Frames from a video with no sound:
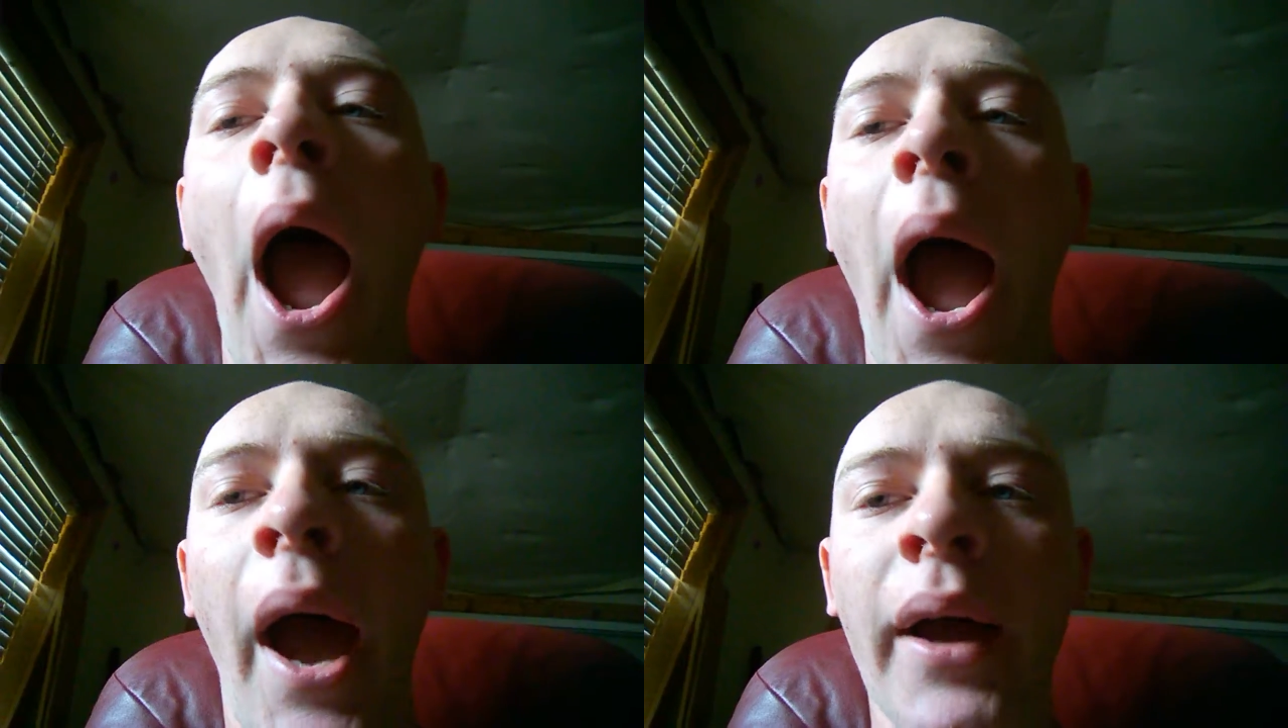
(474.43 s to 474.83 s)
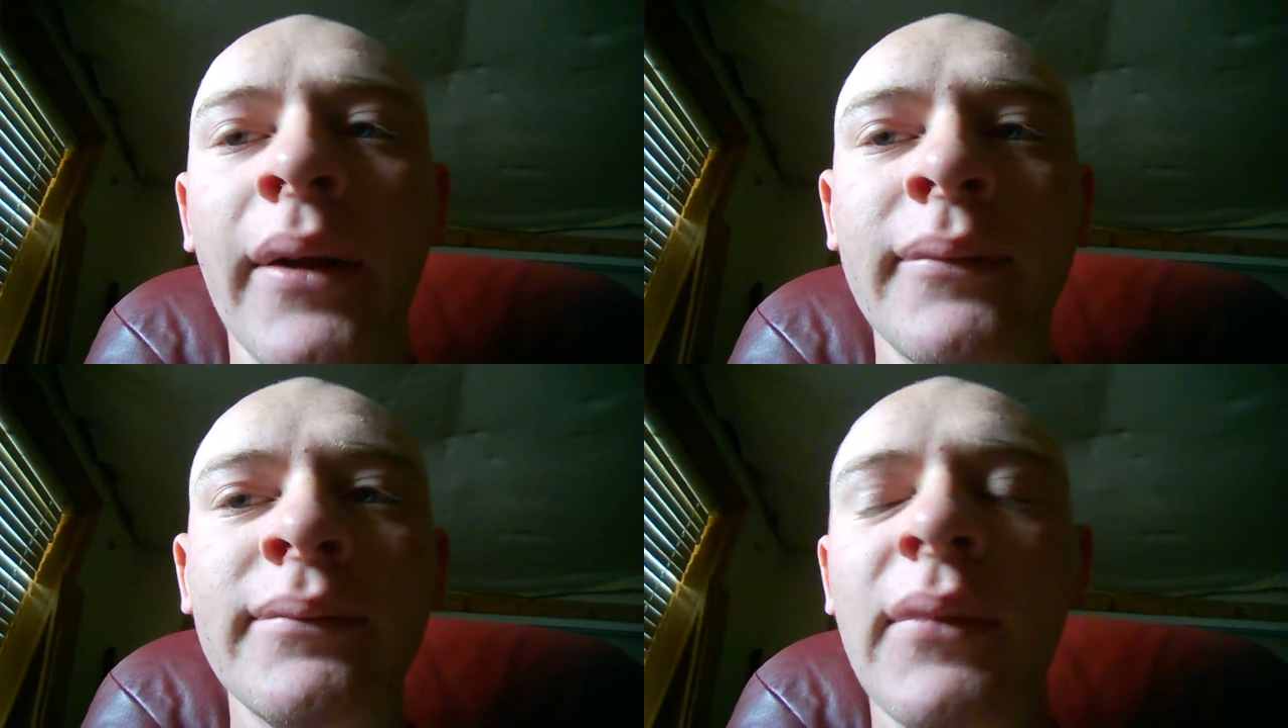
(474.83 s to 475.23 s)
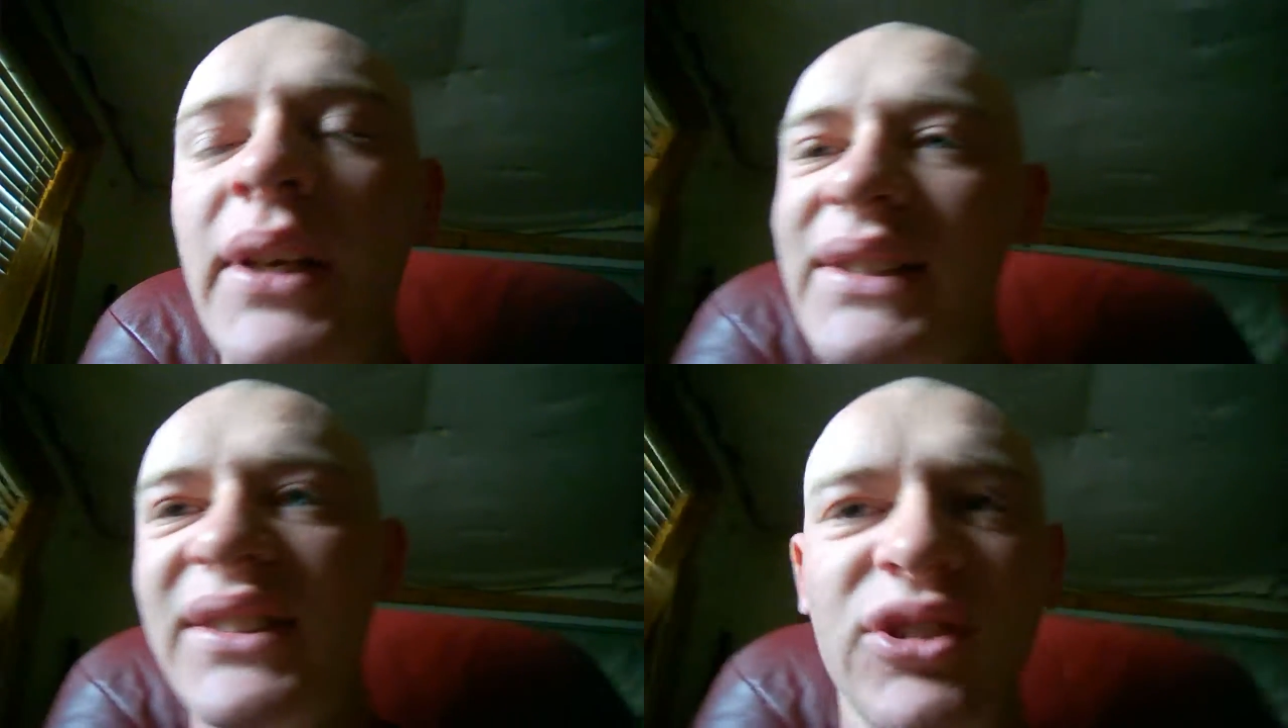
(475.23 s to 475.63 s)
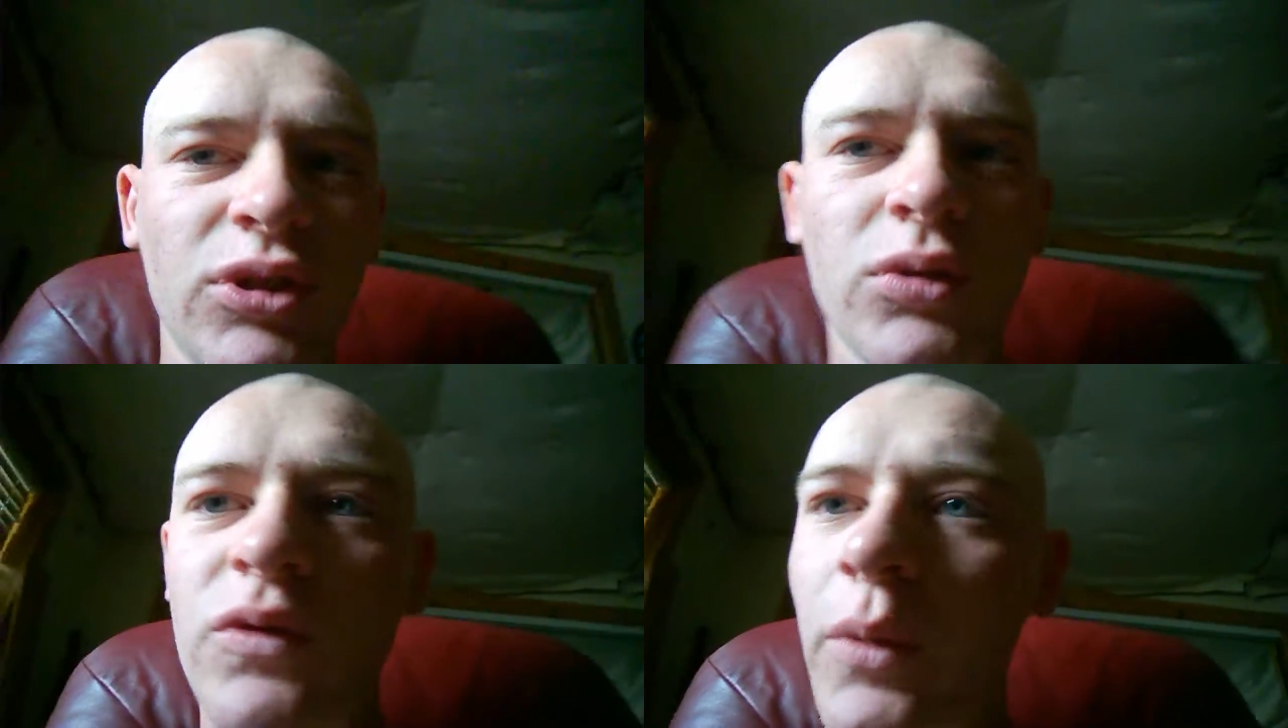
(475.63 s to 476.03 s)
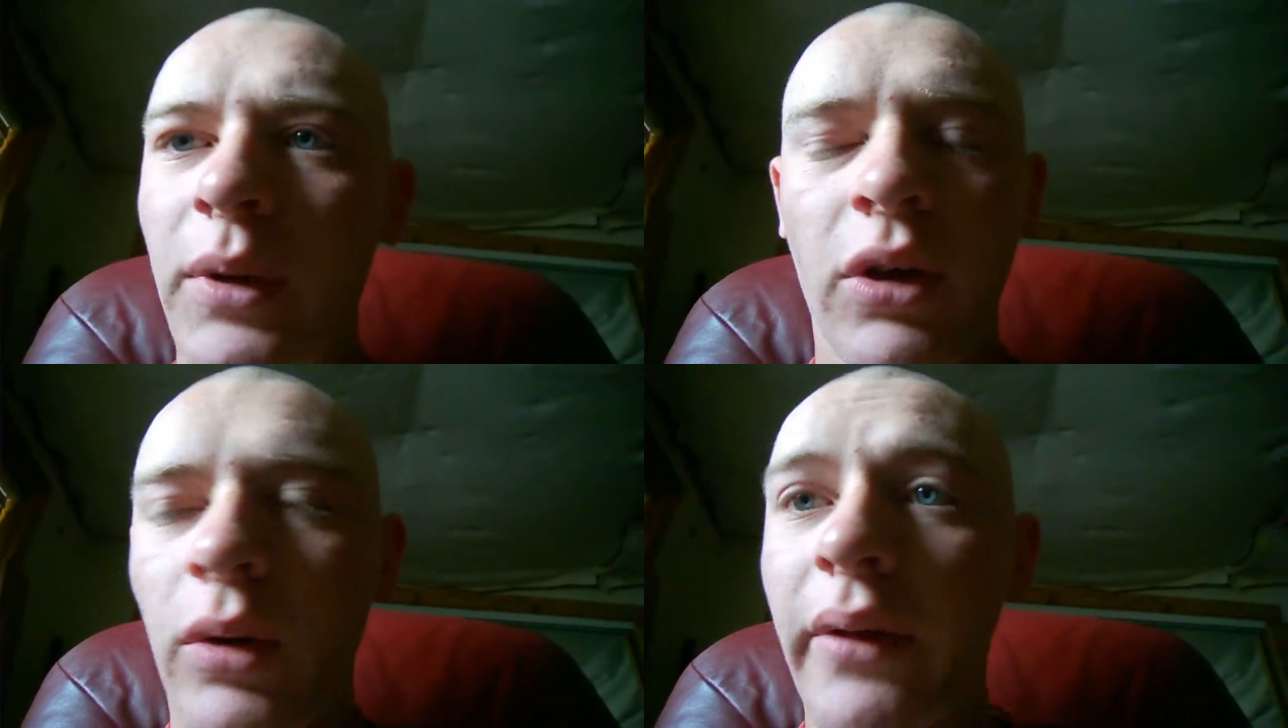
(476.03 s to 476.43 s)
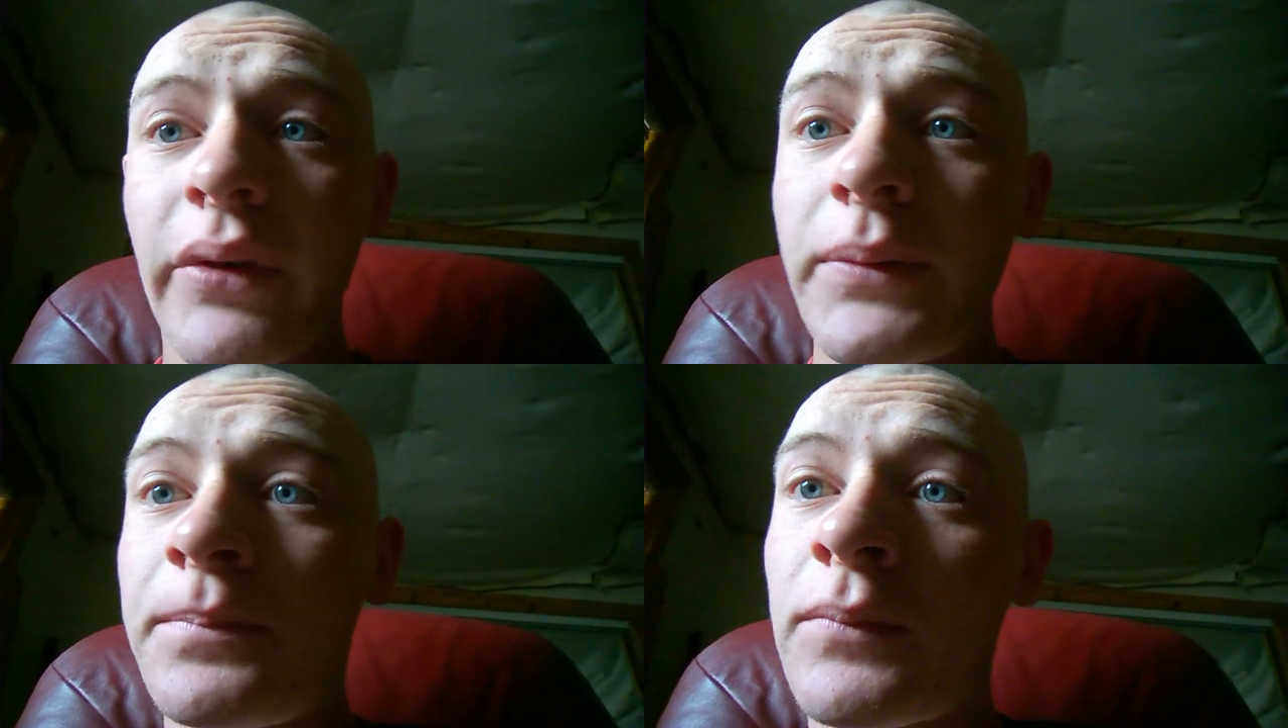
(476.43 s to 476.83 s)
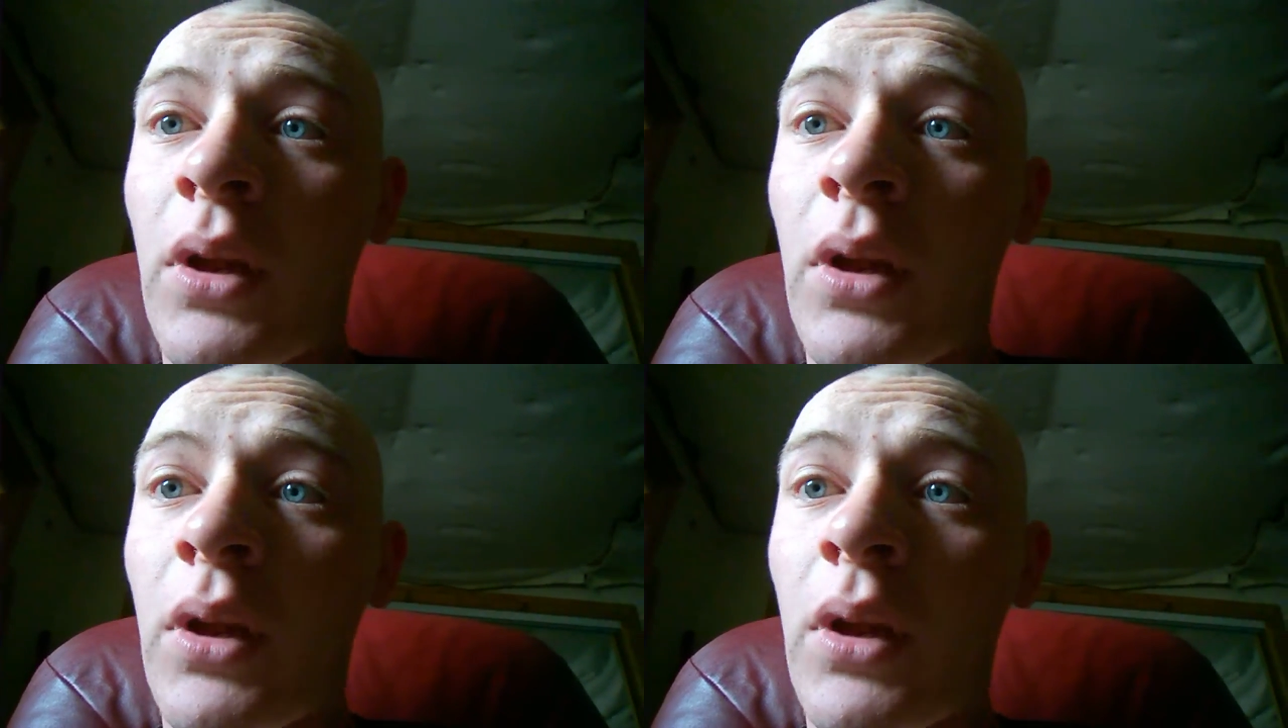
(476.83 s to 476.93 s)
at like noon for me or whatever.